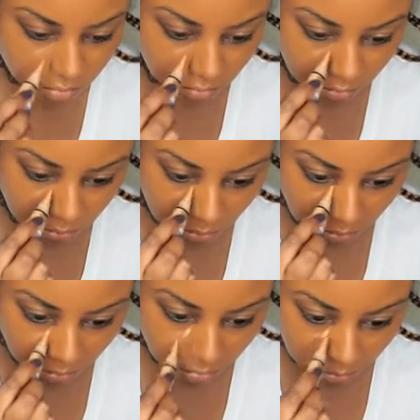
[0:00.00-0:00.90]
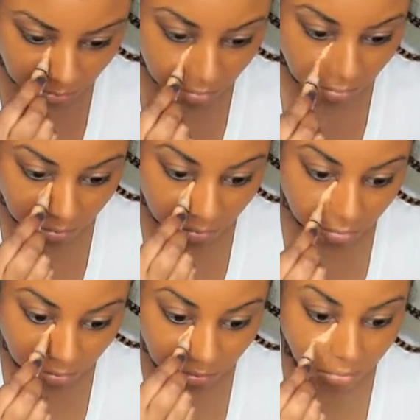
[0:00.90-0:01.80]
After that, I'm going
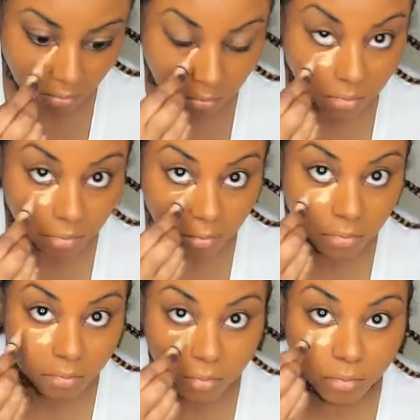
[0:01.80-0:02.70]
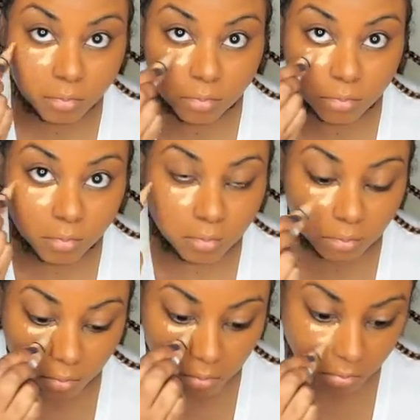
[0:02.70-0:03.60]
to use
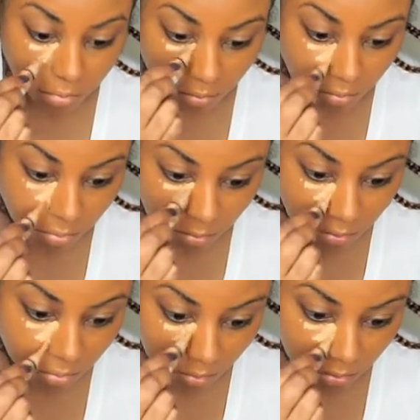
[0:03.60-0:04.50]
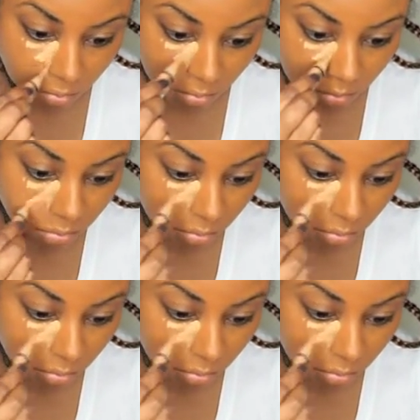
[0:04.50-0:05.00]
LA Pro Concealer